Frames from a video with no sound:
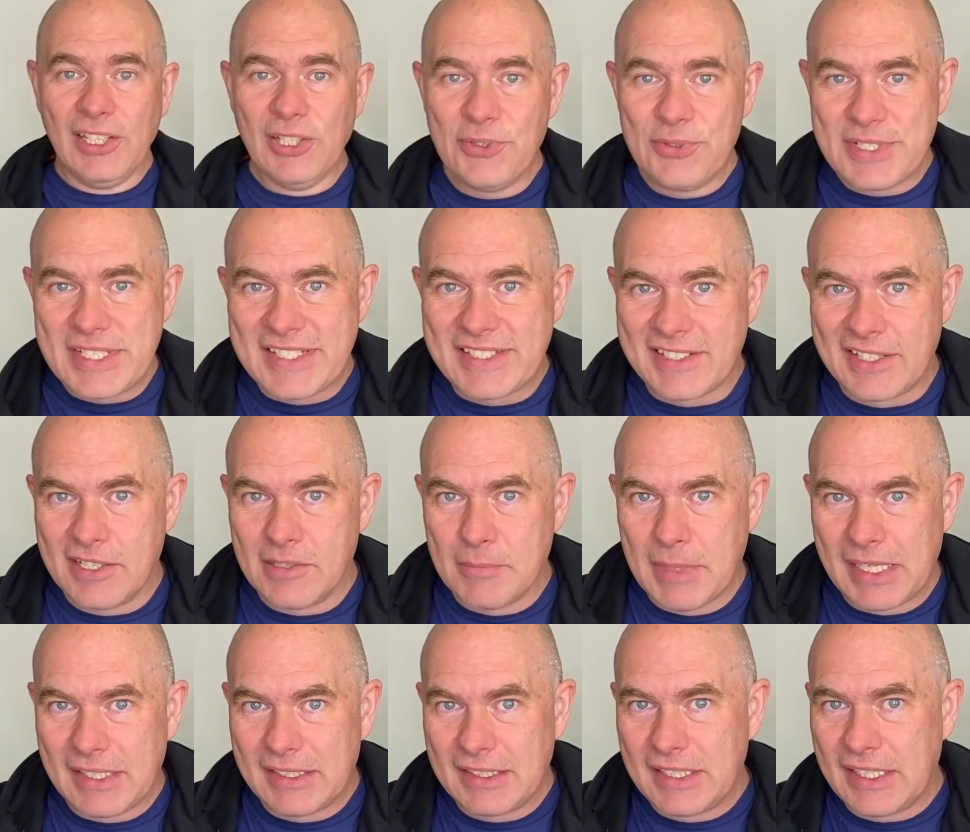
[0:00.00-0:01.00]
Hello, it's Scott
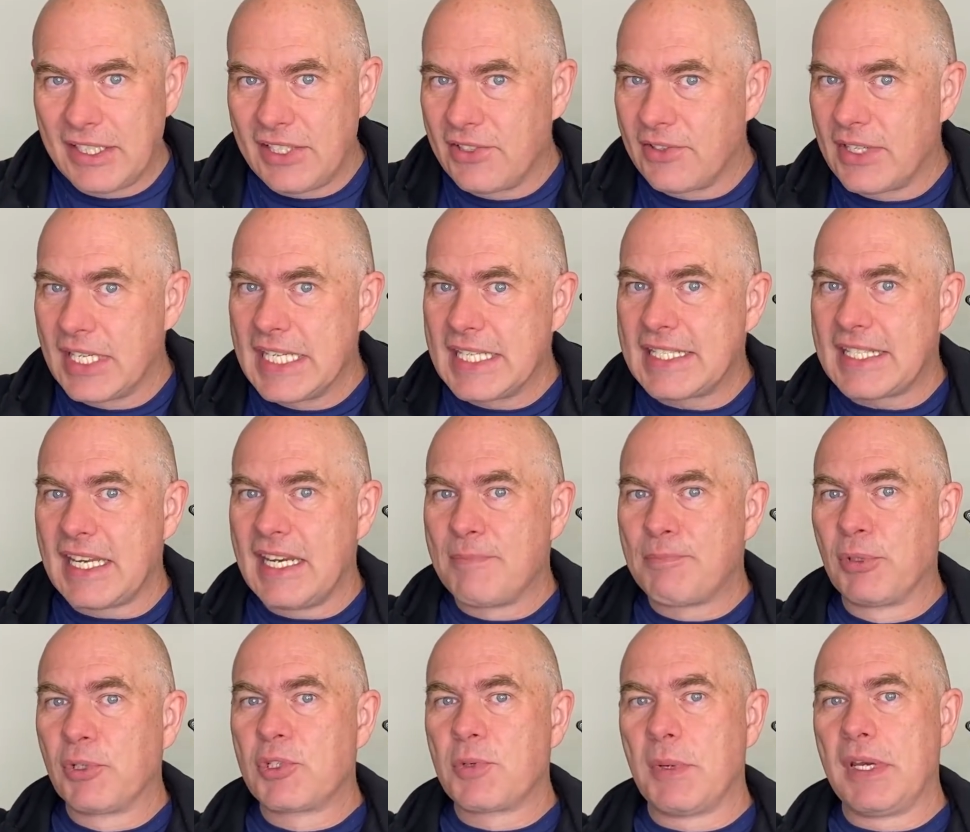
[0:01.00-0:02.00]
Manley here. It's
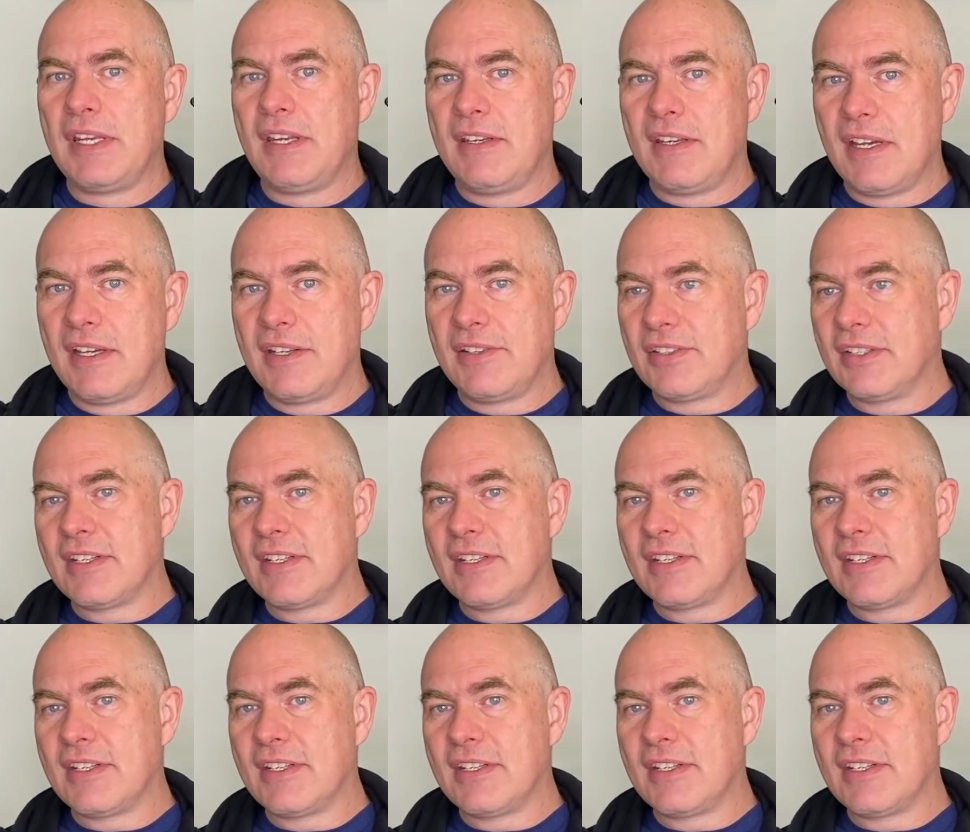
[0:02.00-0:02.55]
April 29th,